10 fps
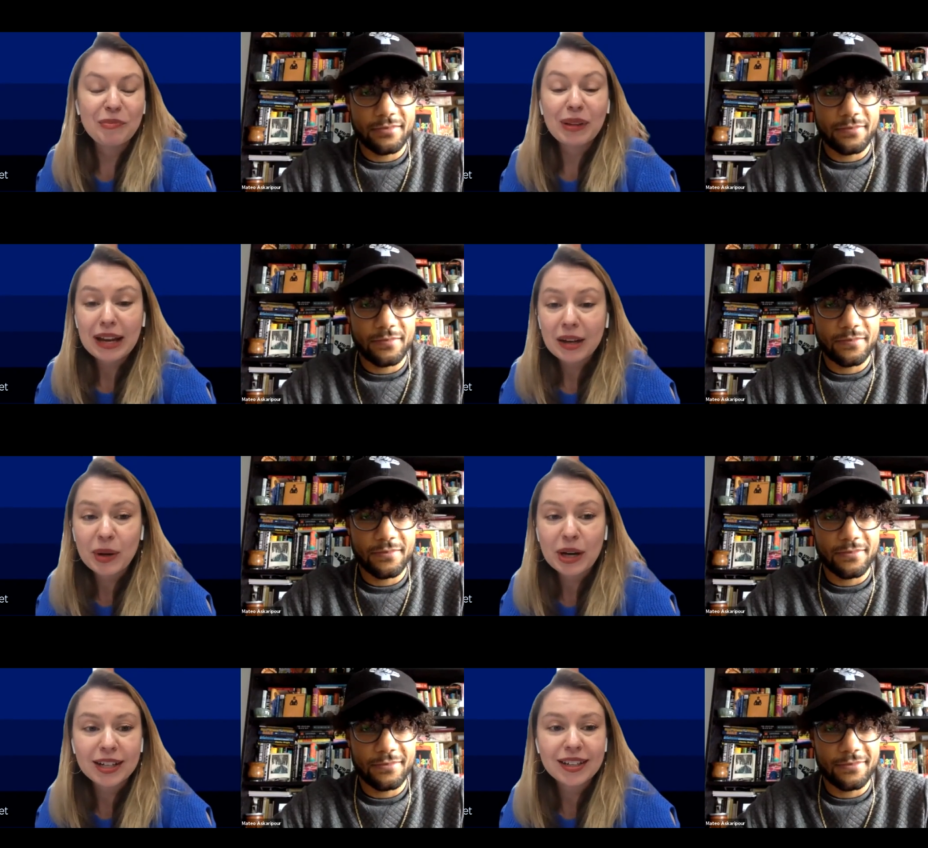Speaker 1: Black
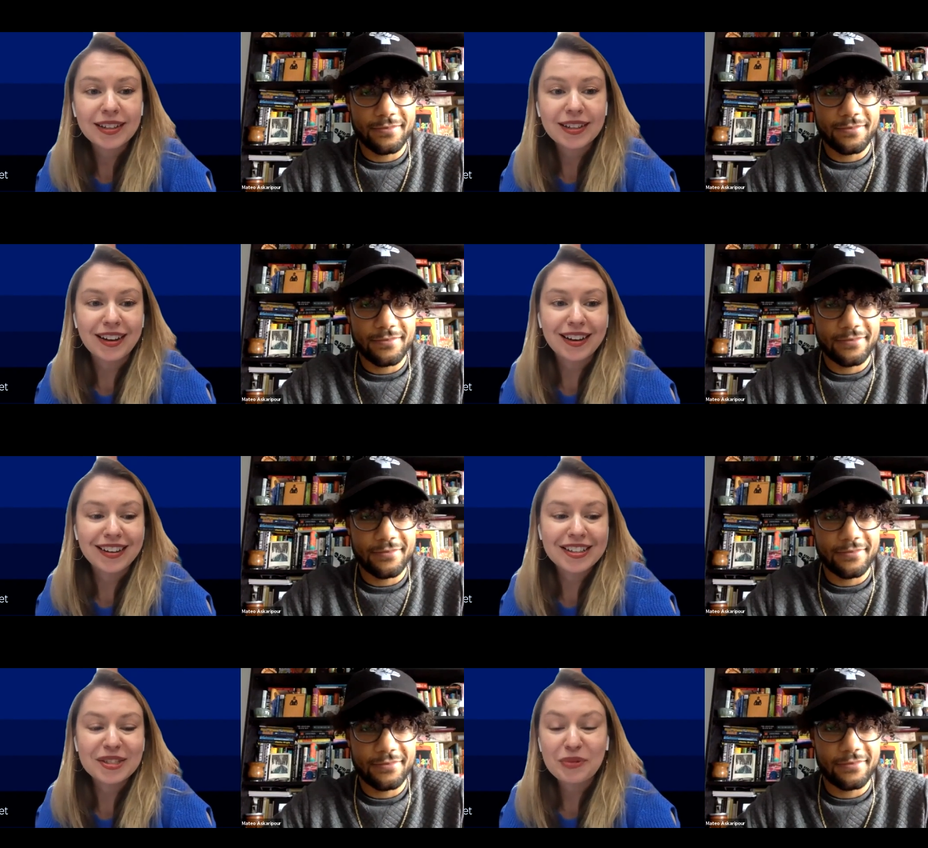Buck,
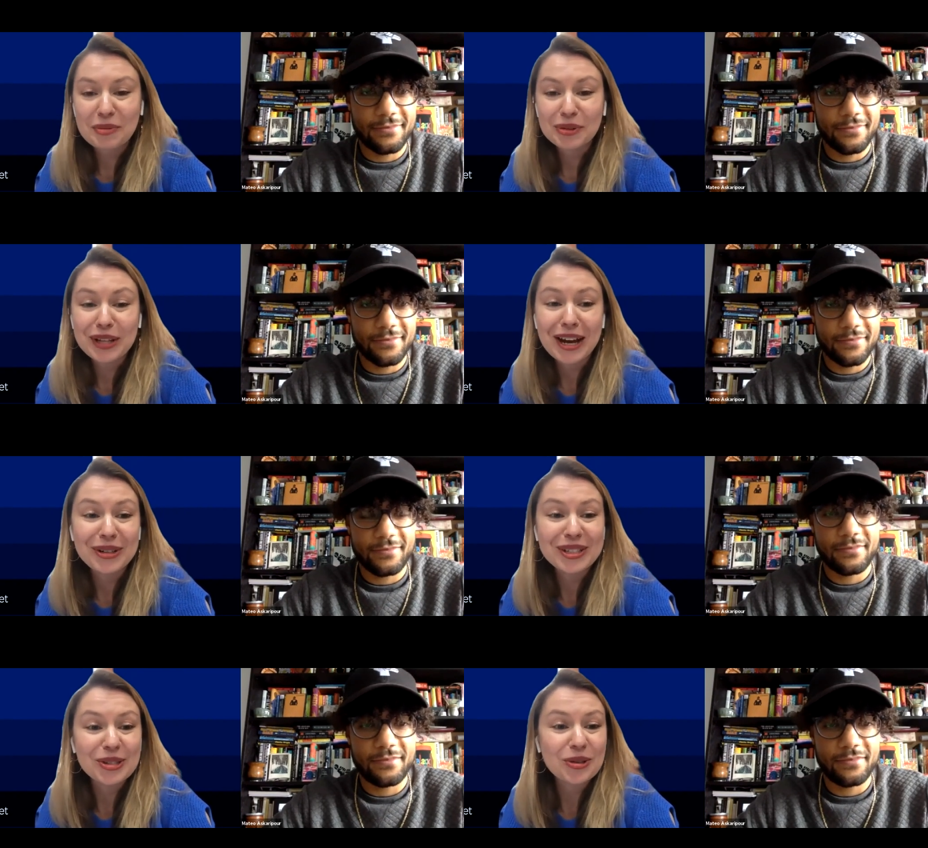it's available
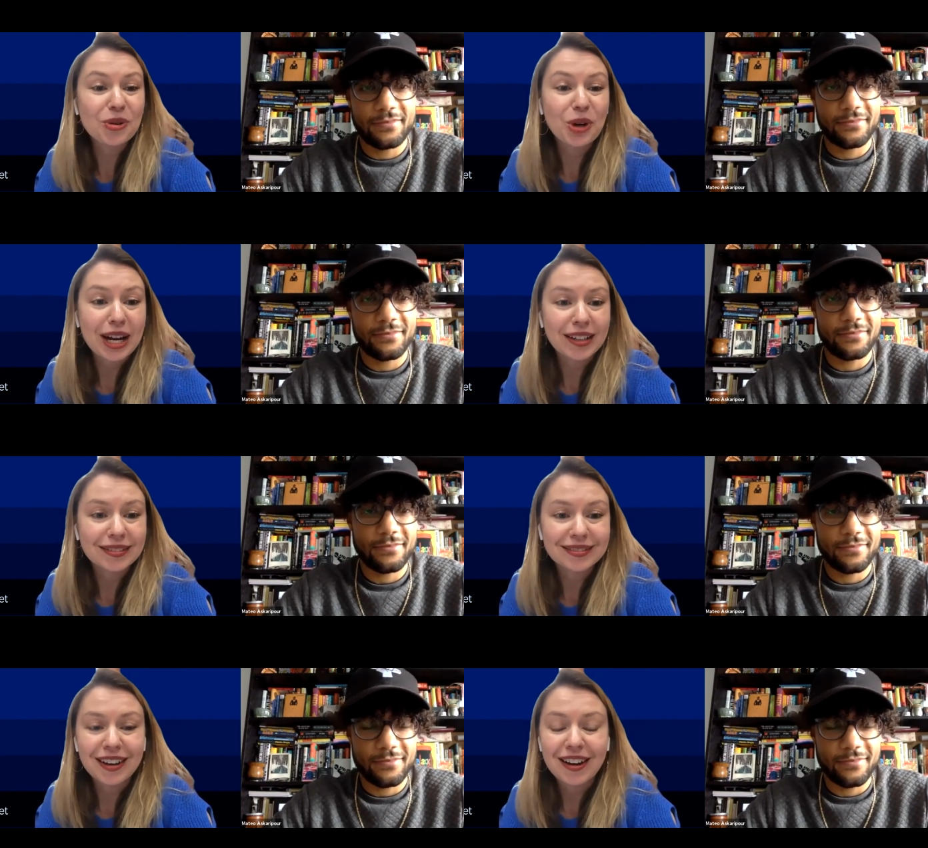now. It's so
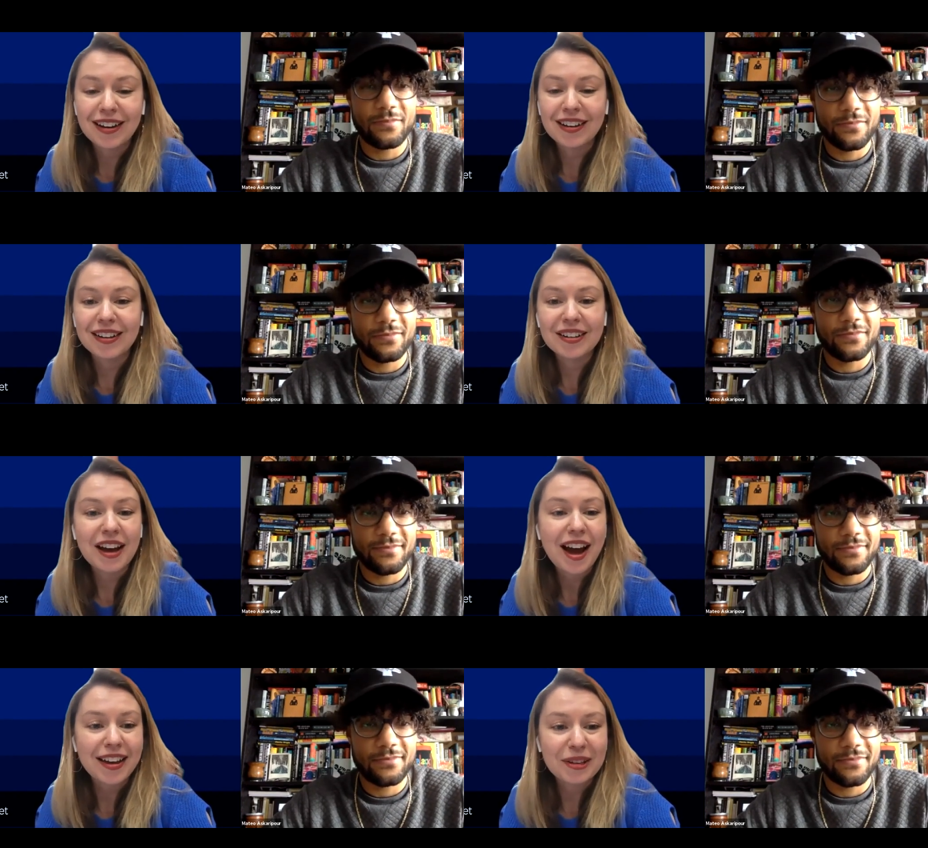great.
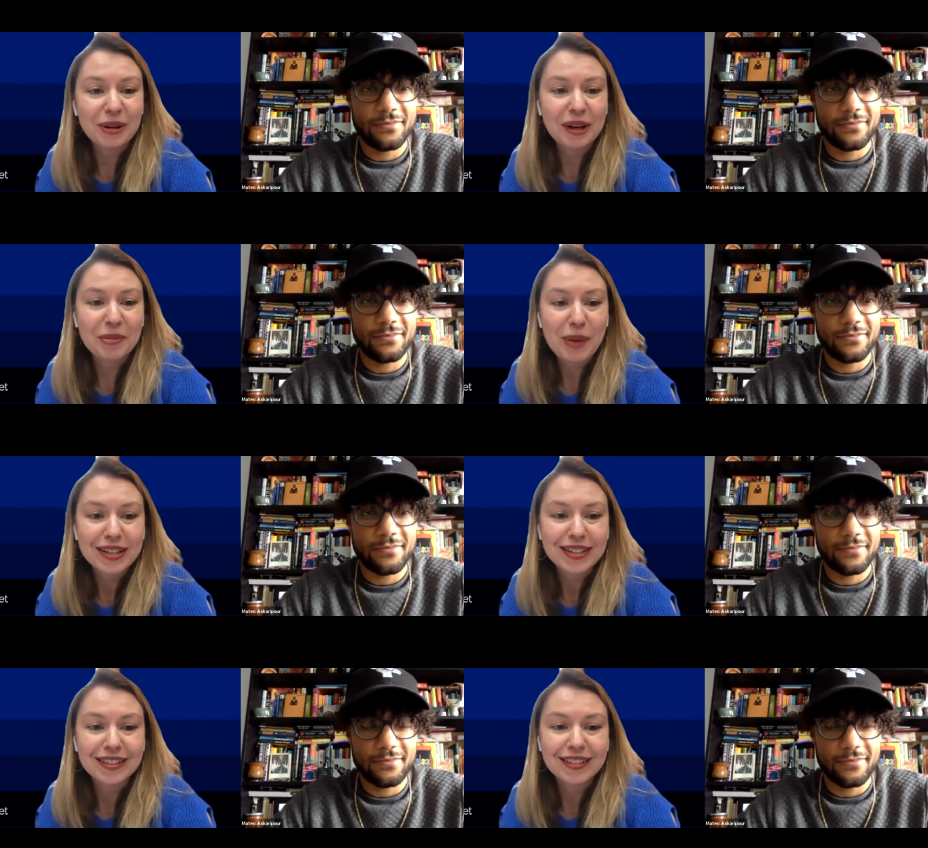Highly
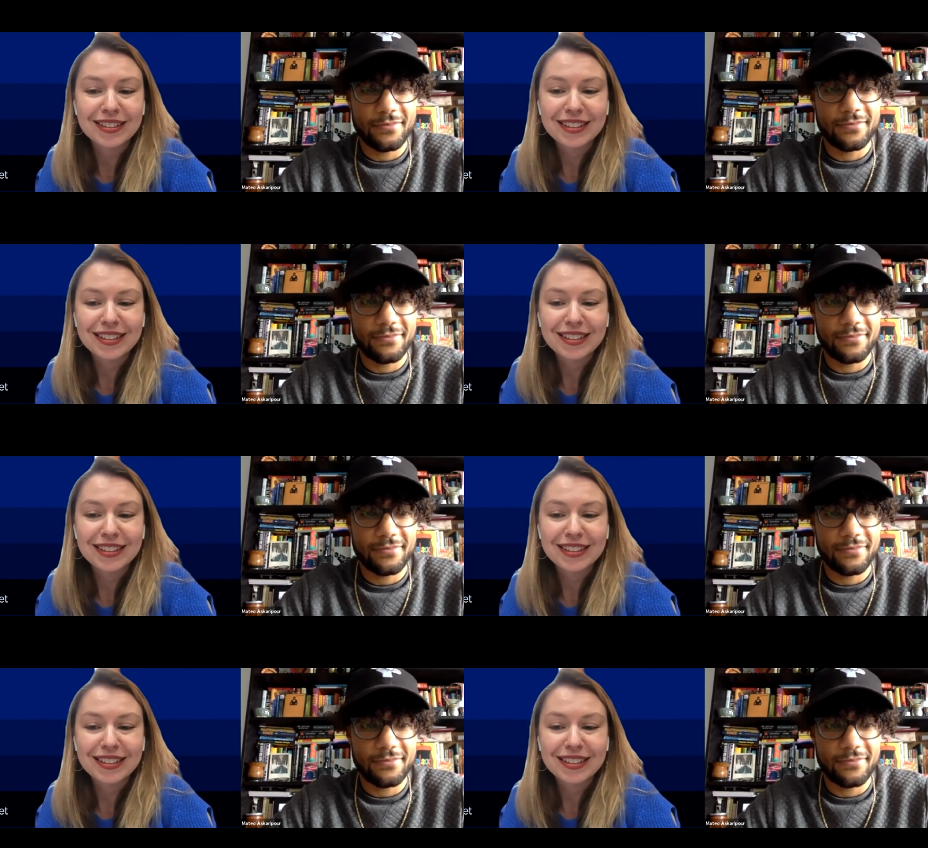recommended.